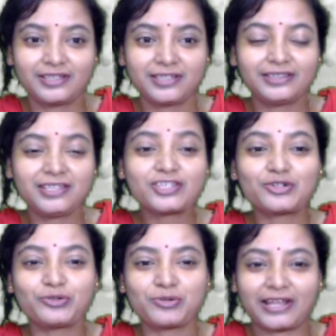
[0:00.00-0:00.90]
These
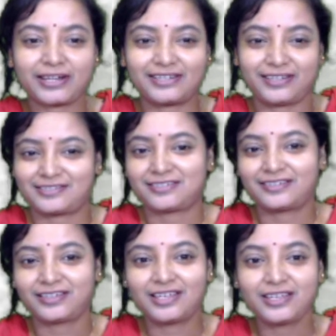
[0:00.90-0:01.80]
two characters.
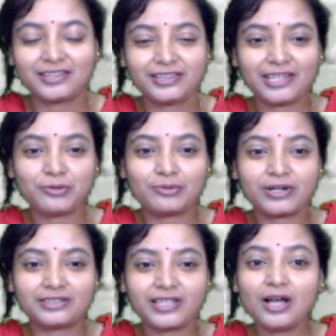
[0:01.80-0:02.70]
They
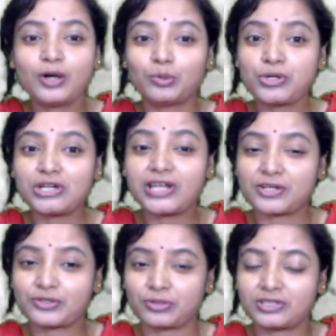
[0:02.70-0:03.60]
were the
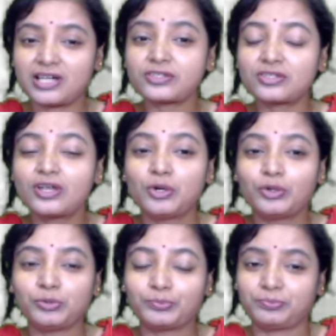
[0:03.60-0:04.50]
wounded soldiers
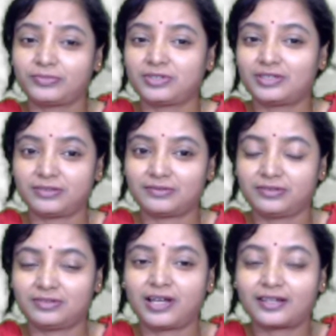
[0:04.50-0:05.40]
whom
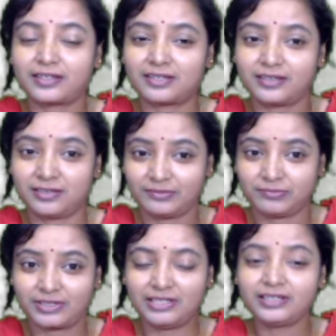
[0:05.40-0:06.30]
the
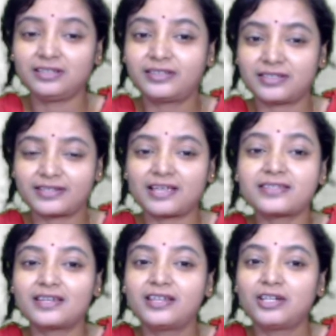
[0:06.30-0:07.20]
king
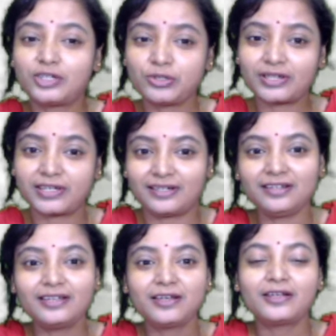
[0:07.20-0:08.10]
Theseus took care
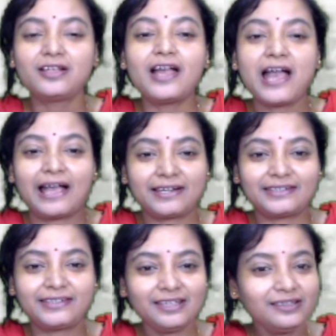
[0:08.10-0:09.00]

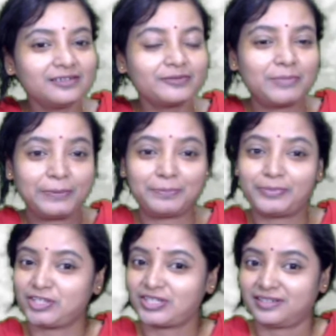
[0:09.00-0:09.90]
and then
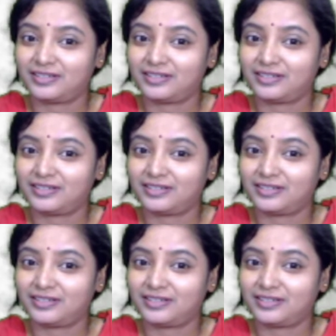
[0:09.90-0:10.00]
imprisoned.